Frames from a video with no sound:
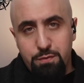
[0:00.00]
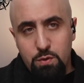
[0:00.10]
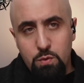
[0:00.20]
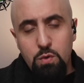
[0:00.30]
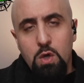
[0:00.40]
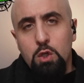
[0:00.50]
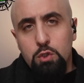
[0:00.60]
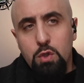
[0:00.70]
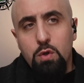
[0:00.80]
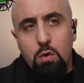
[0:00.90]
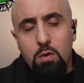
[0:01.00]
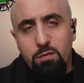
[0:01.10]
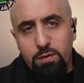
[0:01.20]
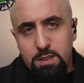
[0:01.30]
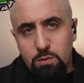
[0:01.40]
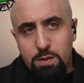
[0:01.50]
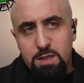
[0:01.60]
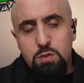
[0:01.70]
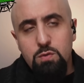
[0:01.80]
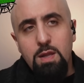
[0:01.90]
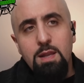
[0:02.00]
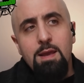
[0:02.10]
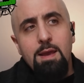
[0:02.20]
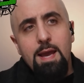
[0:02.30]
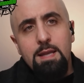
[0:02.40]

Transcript: view to the conflict with Israel,